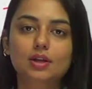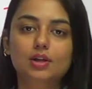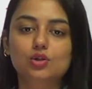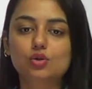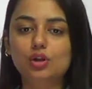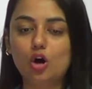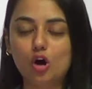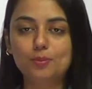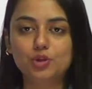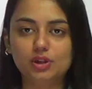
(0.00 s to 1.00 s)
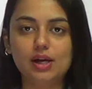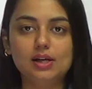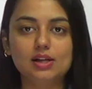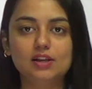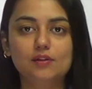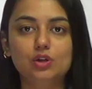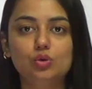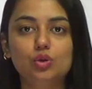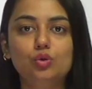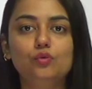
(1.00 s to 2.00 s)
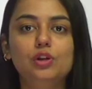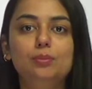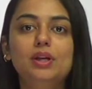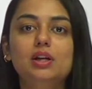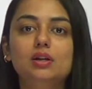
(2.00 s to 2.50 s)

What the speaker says: So the option that are given to you will be